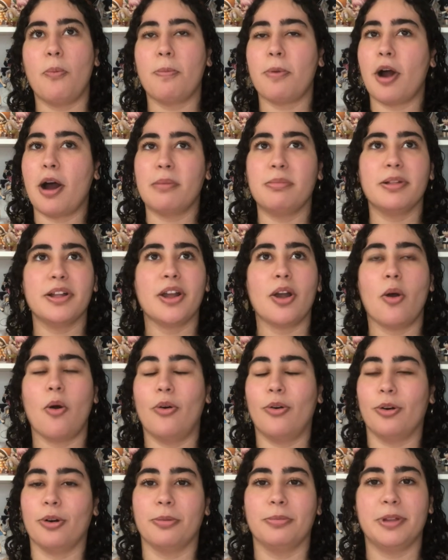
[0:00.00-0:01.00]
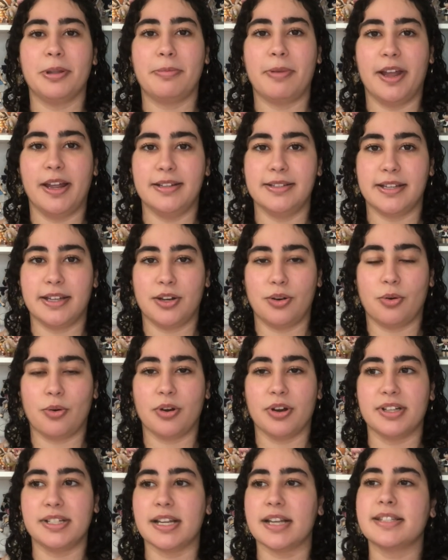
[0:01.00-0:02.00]
probably horribly painted
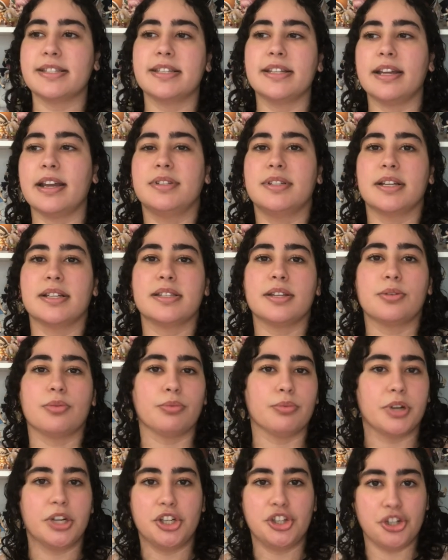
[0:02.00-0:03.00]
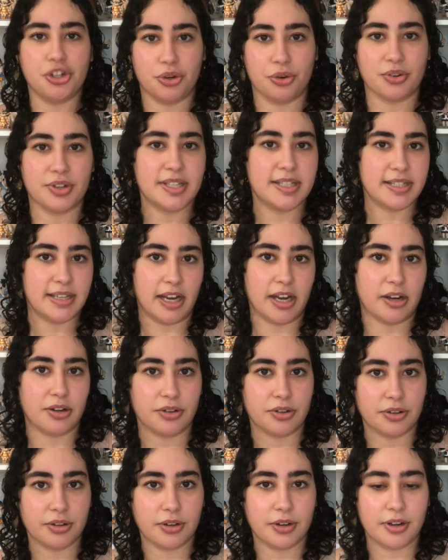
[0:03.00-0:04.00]
or doesn't reach your
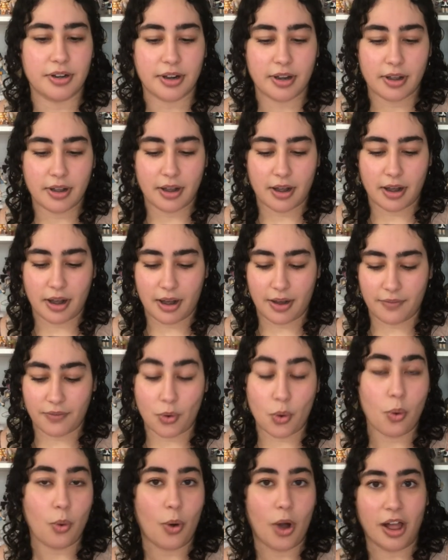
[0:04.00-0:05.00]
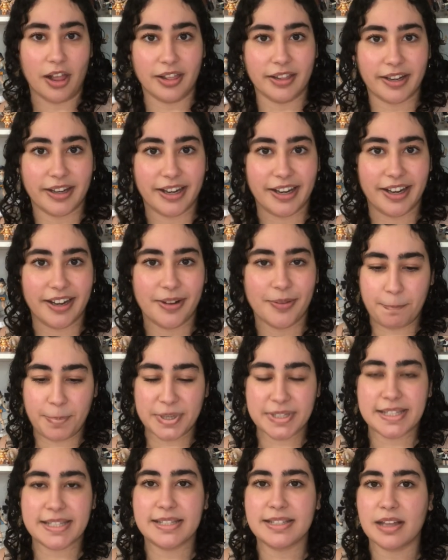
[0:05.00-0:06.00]
standard of quality,
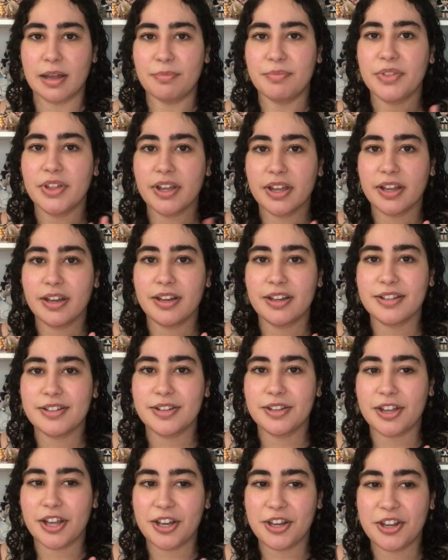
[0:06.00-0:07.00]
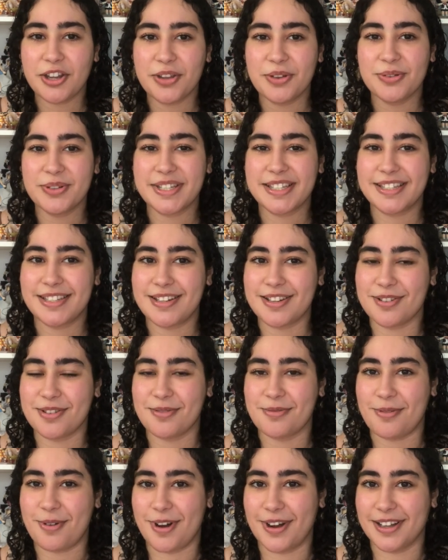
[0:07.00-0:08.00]
but something in you still
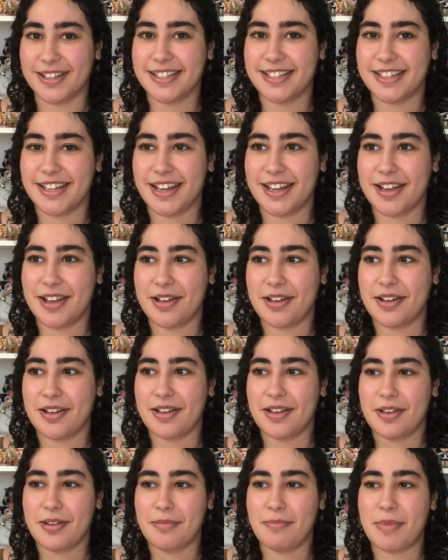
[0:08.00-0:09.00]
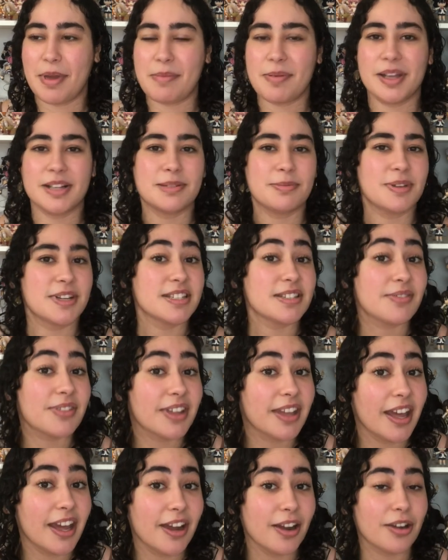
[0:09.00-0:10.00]
wants it. Maybe it's because of the
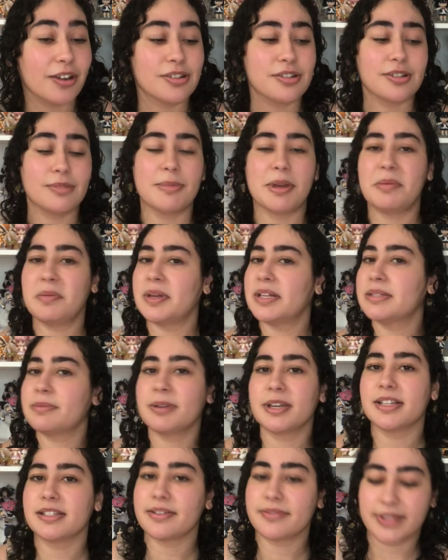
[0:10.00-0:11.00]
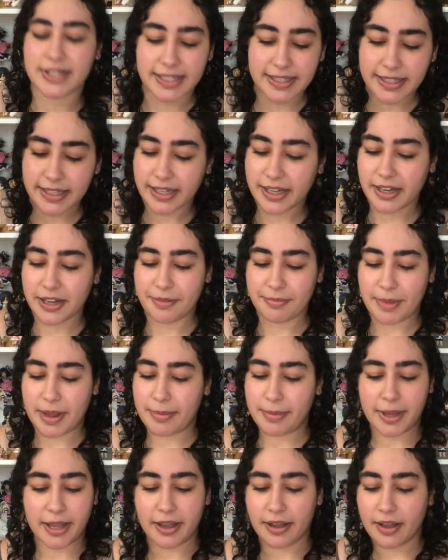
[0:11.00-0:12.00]
character, maybe it's because of the scene,
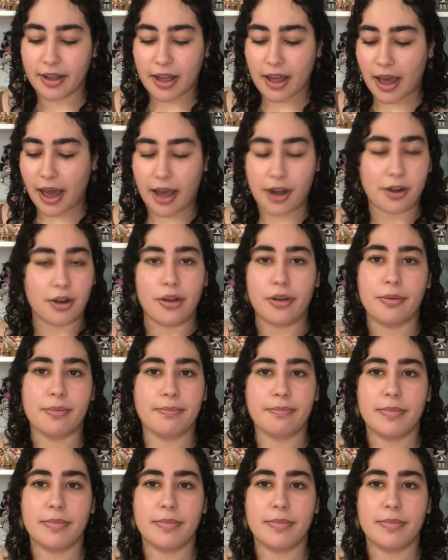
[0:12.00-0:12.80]
maybe, I don't know.